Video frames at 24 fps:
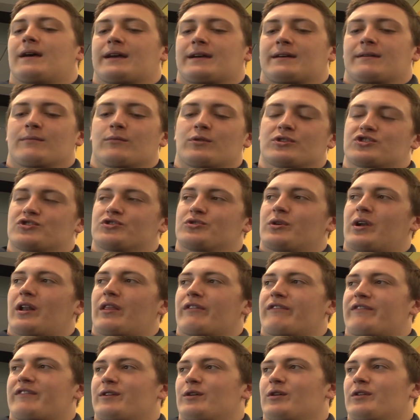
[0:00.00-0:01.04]
like what you're doing on
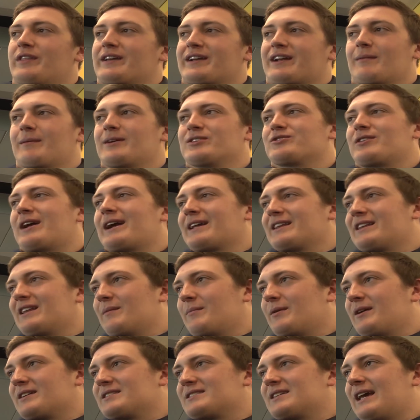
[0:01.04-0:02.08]
the field, they care about your
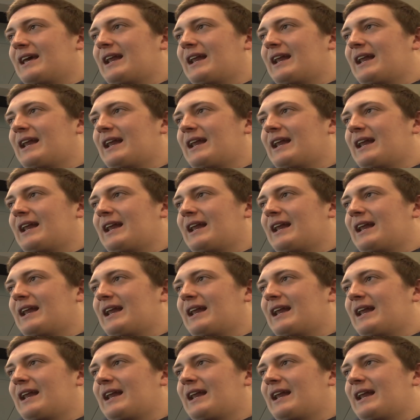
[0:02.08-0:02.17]
academics,